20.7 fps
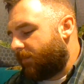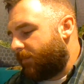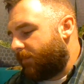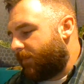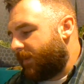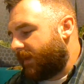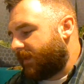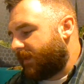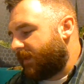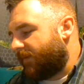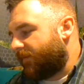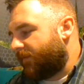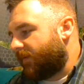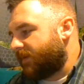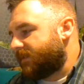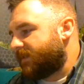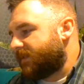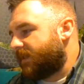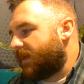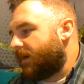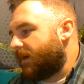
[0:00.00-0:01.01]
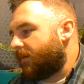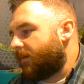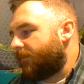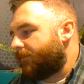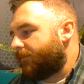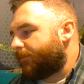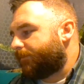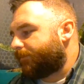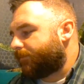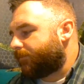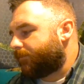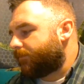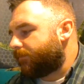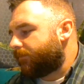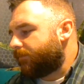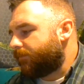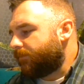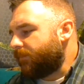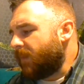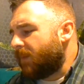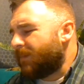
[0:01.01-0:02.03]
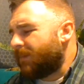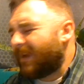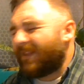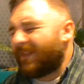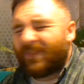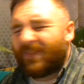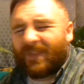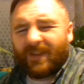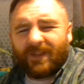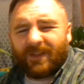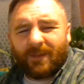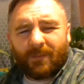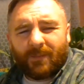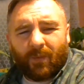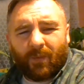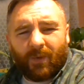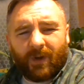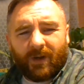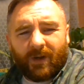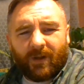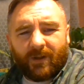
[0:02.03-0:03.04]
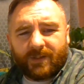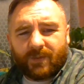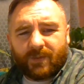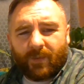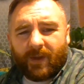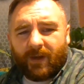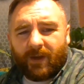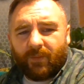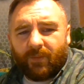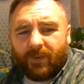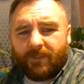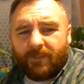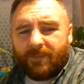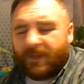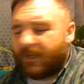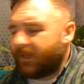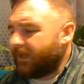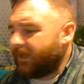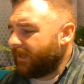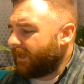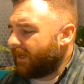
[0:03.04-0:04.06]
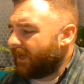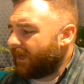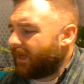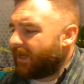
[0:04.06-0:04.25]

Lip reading: big difference there. But I think number 1 as well would be